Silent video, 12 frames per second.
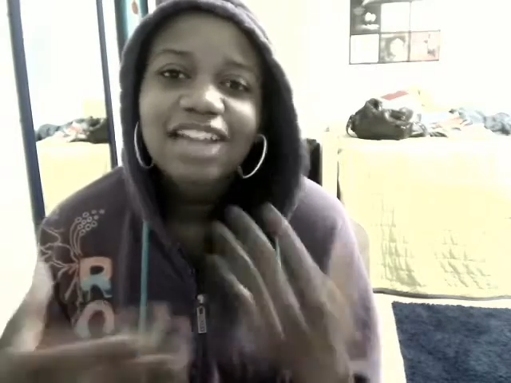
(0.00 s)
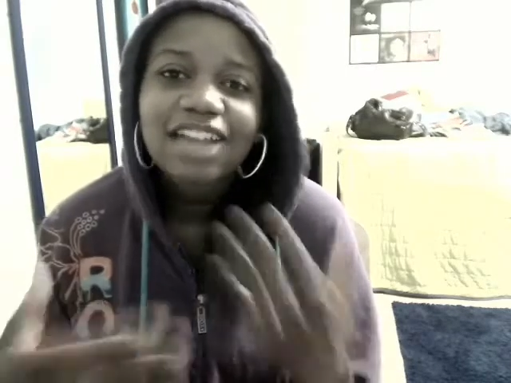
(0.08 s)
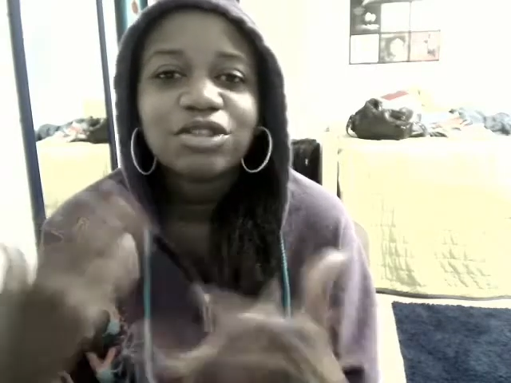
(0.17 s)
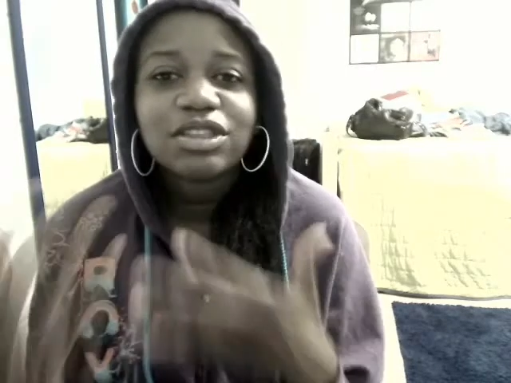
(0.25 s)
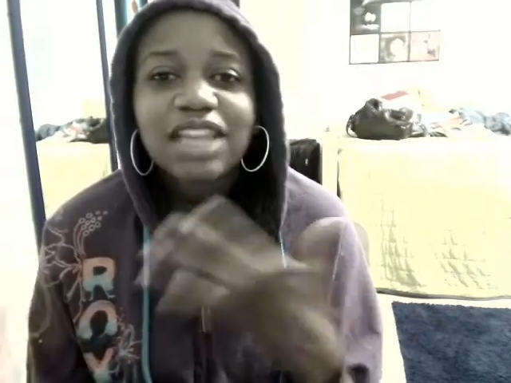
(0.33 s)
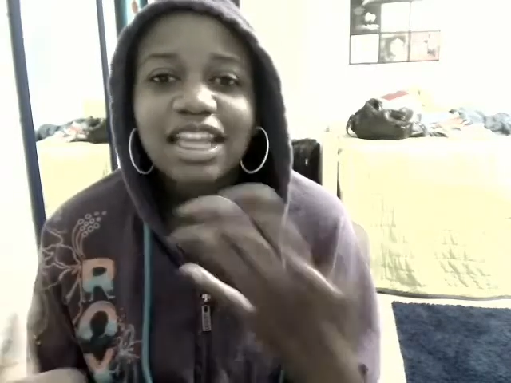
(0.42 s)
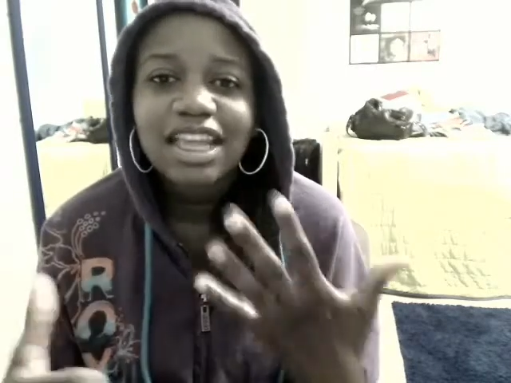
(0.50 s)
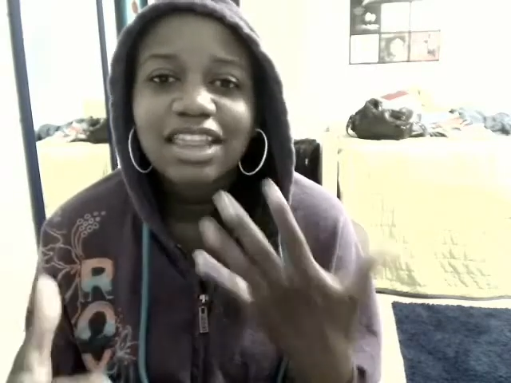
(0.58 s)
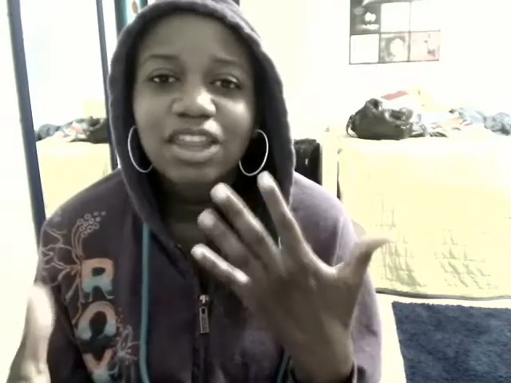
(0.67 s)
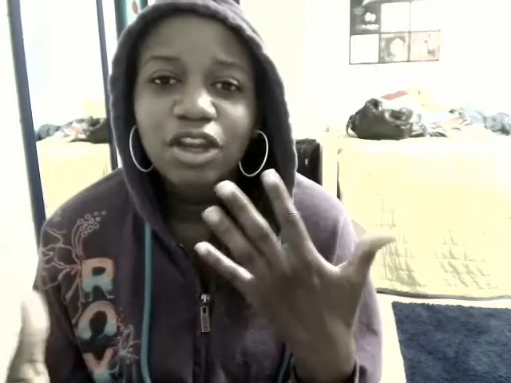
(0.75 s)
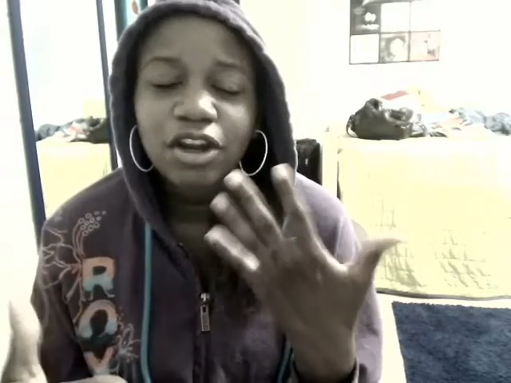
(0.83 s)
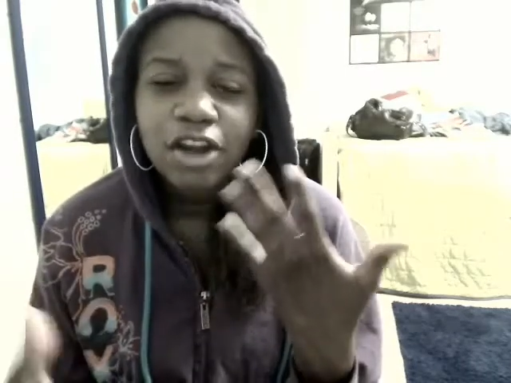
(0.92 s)
I understand that
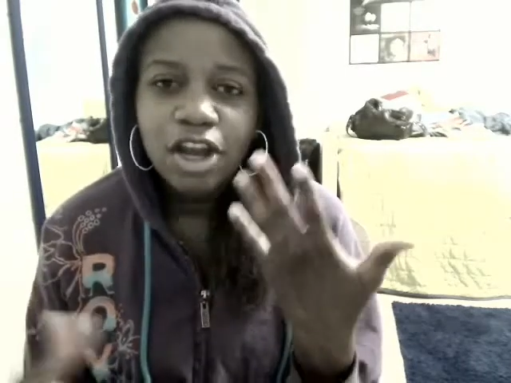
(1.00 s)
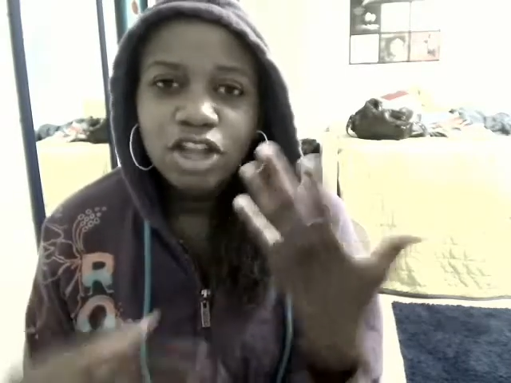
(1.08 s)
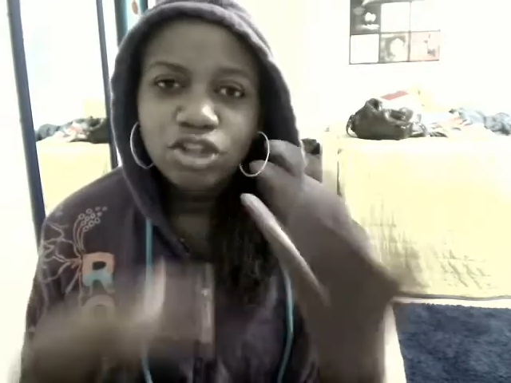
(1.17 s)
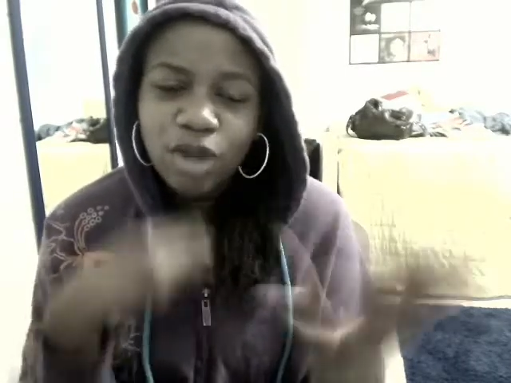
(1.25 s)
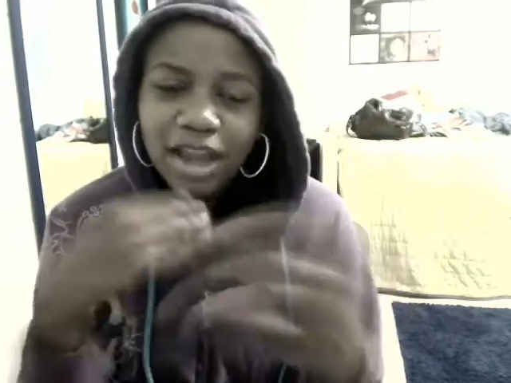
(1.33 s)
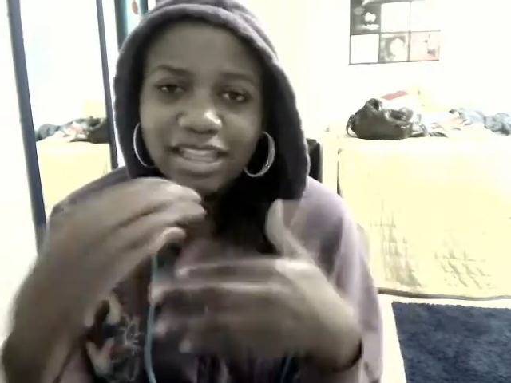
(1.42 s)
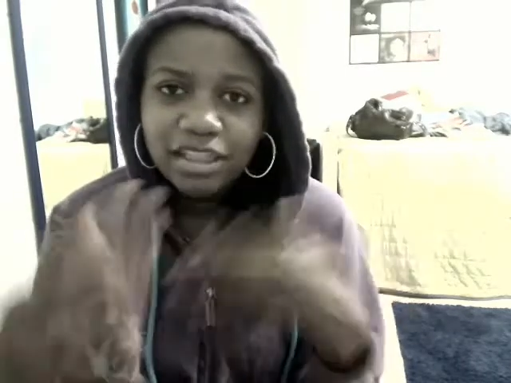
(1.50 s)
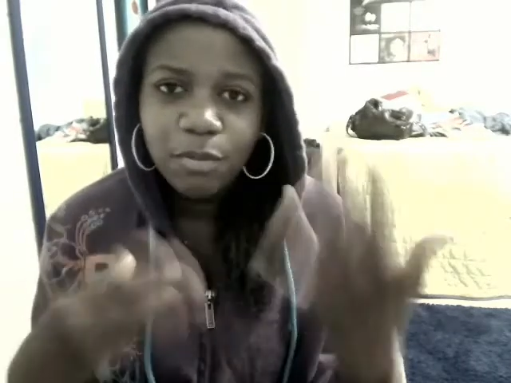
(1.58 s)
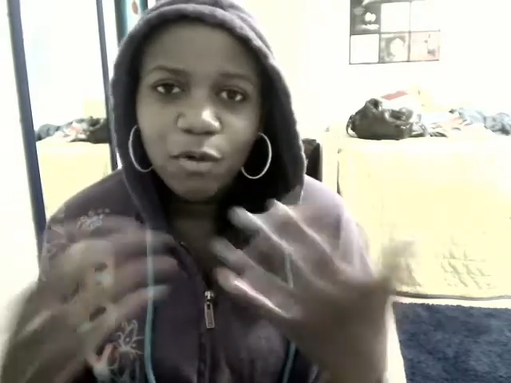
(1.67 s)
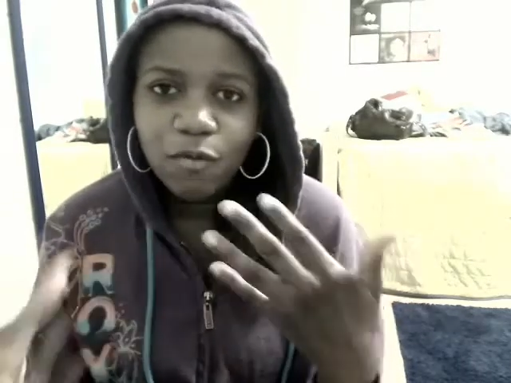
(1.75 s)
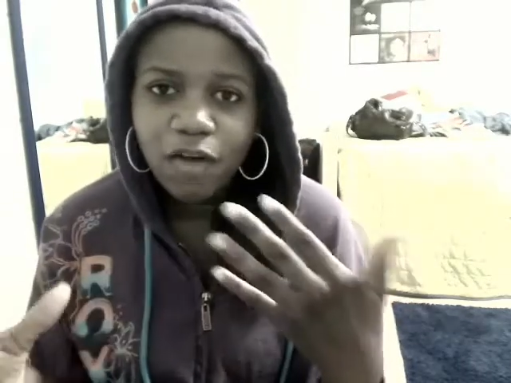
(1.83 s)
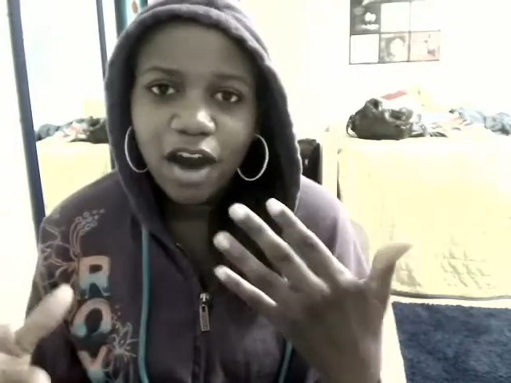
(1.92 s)
they're trying to
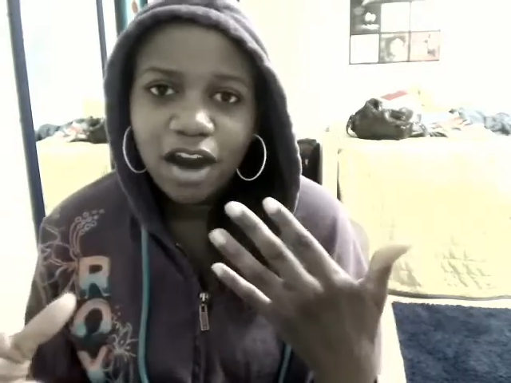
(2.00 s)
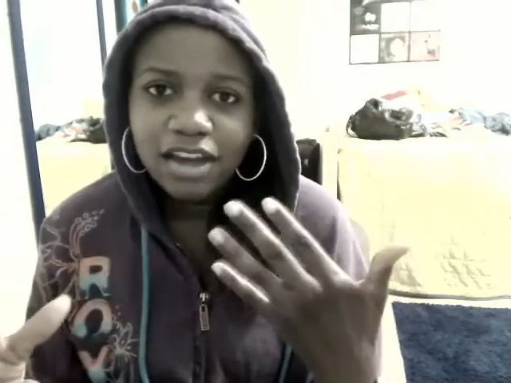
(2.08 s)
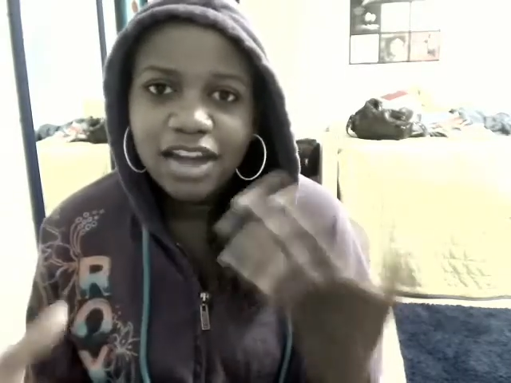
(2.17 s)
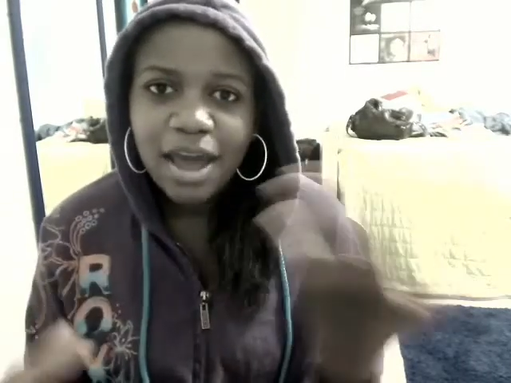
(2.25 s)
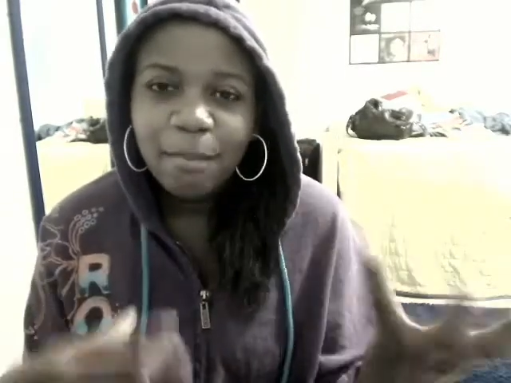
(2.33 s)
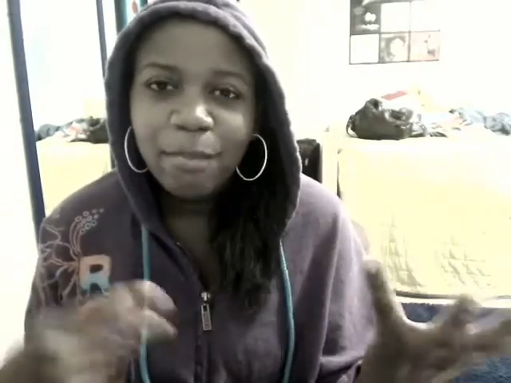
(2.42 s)
move on,